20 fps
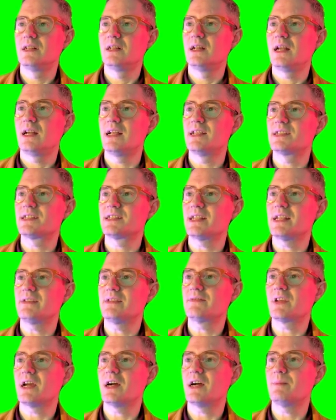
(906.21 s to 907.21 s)
instead of
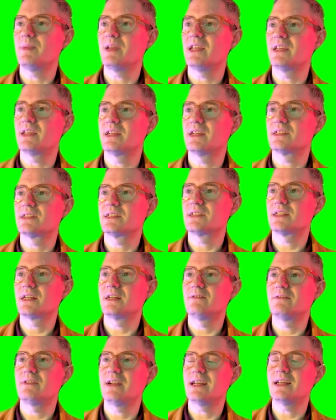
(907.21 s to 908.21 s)
coming
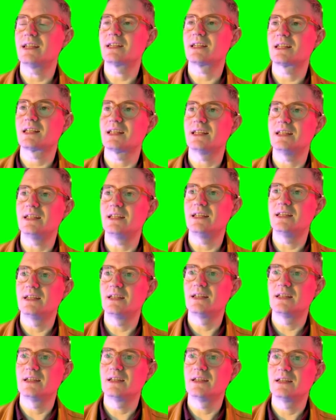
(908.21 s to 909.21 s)
directly
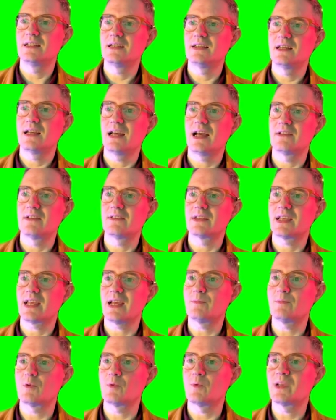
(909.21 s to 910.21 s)
out the
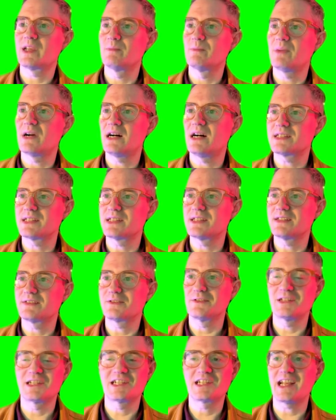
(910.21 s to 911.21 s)
camera, we can pass it through
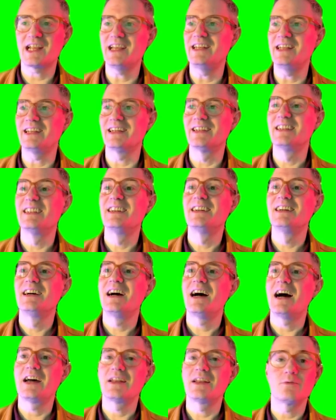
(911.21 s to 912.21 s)
a shader
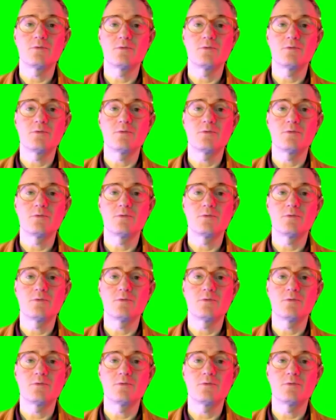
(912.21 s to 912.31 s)
and